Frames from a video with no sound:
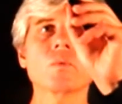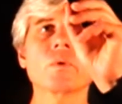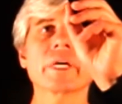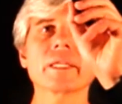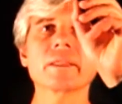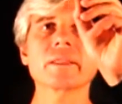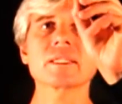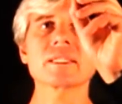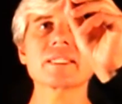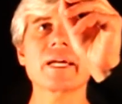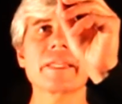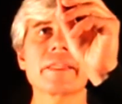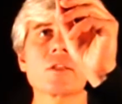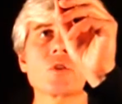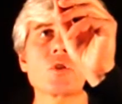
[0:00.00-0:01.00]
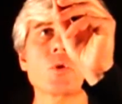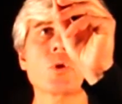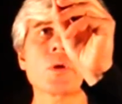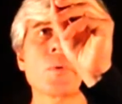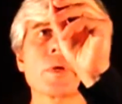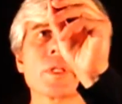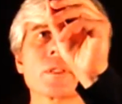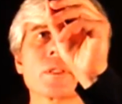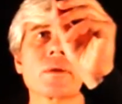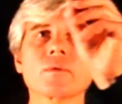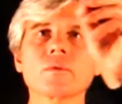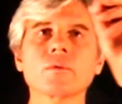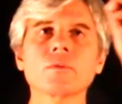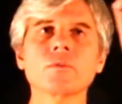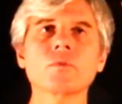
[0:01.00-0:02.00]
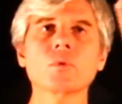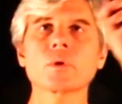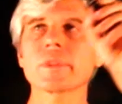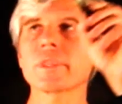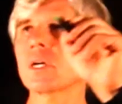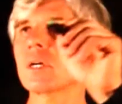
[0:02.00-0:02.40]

we can design a circuit for the